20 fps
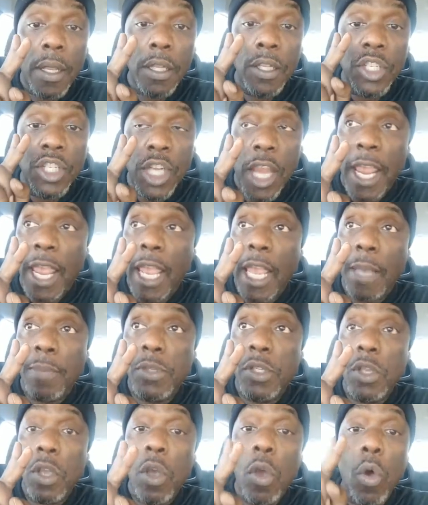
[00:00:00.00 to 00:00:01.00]

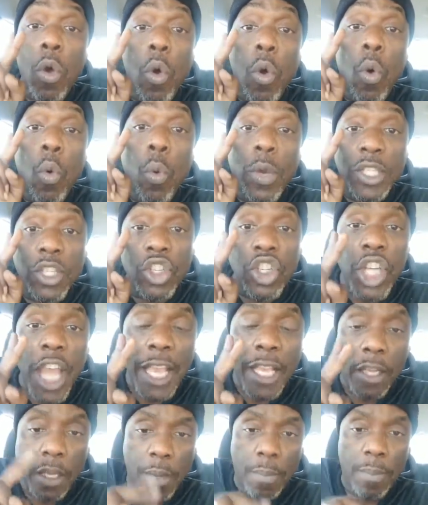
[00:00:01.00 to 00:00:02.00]
James was checking them.